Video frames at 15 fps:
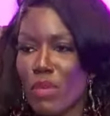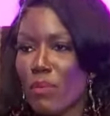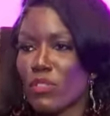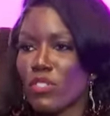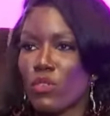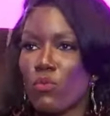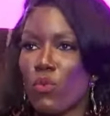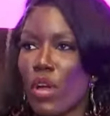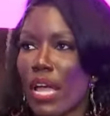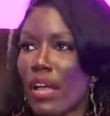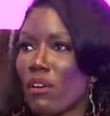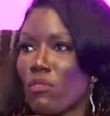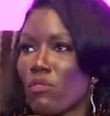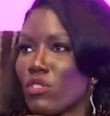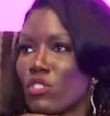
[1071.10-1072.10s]
should be able to
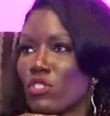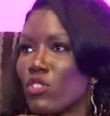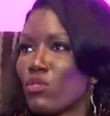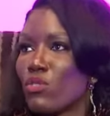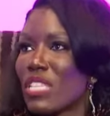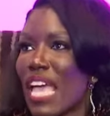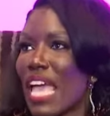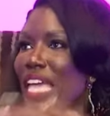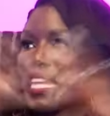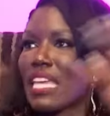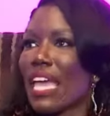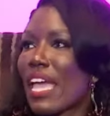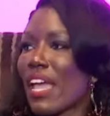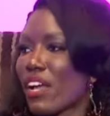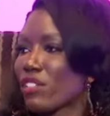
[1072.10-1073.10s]
wear, use
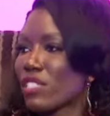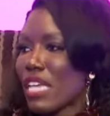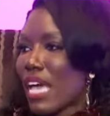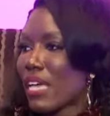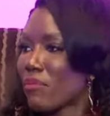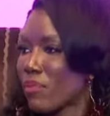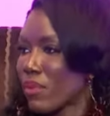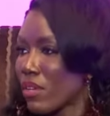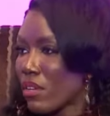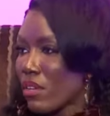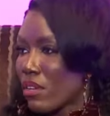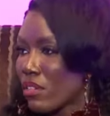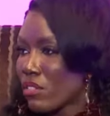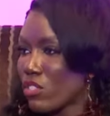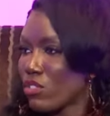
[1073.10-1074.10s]
any hair type
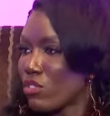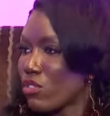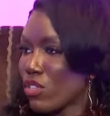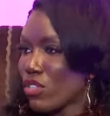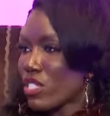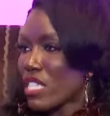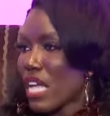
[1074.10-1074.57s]
to do your